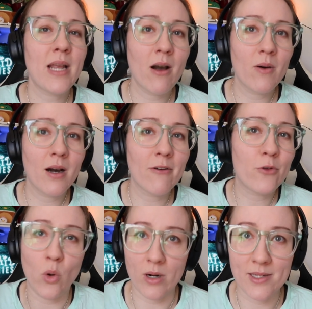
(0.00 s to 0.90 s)
now,
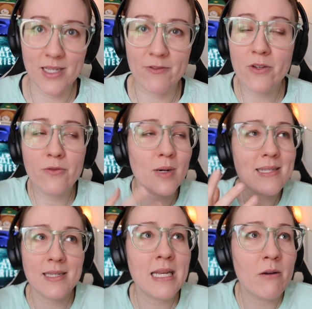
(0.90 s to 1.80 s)
of course, if you've
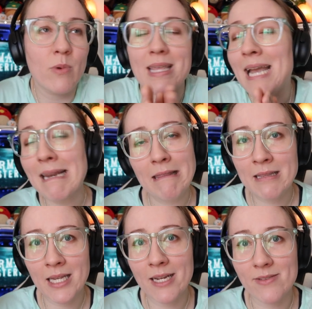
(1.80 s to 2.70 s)
resonated with
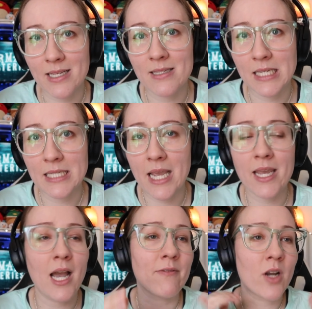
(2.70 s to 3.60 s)
anything that I've said
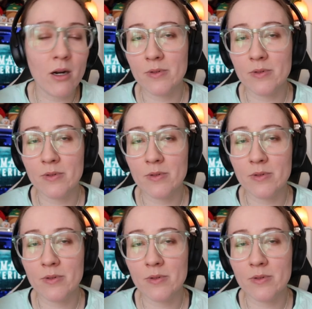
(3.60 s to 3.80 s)
today, I've got